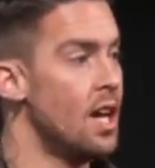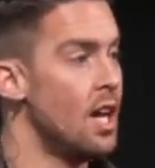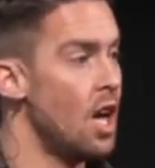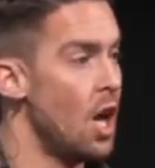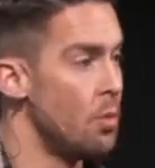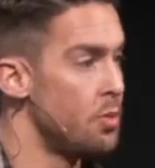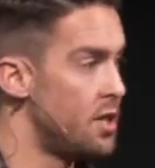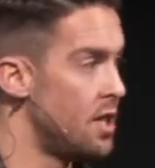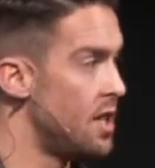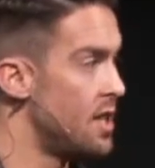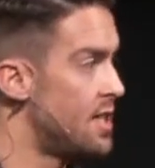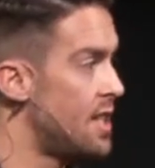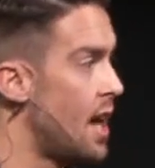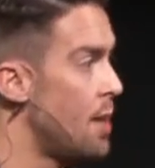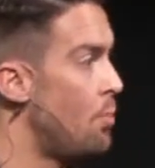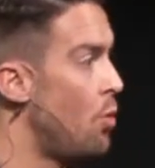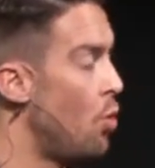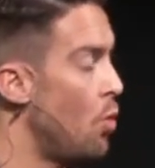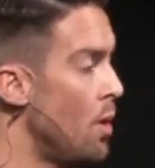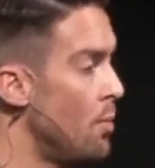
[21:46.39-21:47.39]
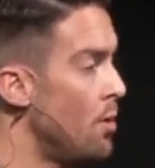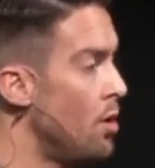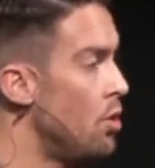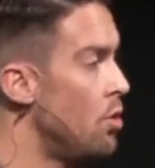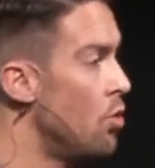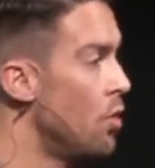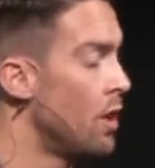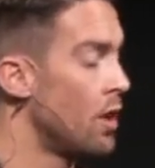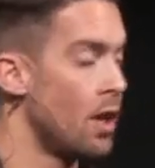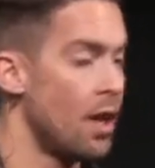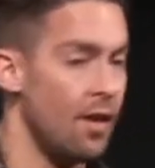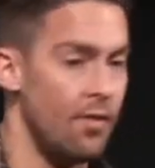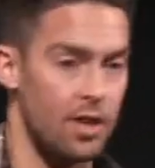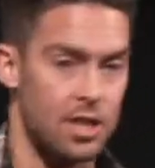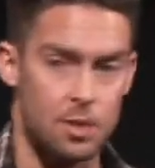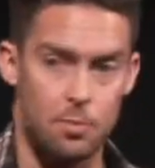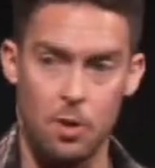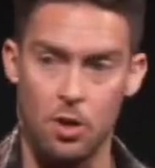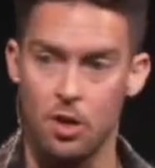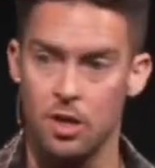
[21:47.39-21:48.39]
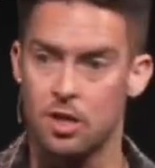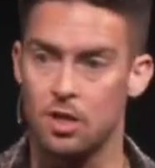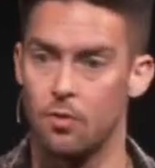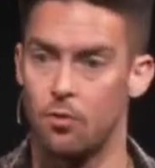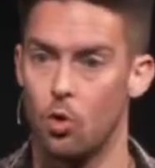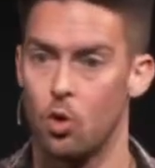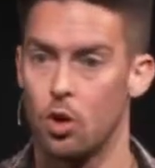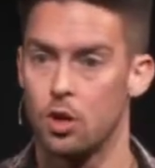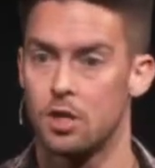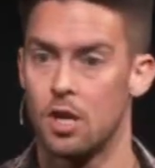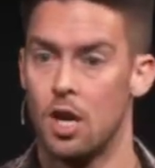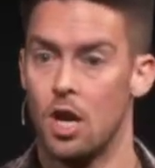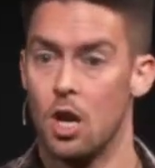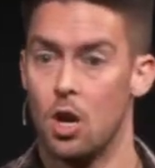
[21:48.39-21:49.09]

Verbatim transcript: helps to disciple women who have experienced divorce,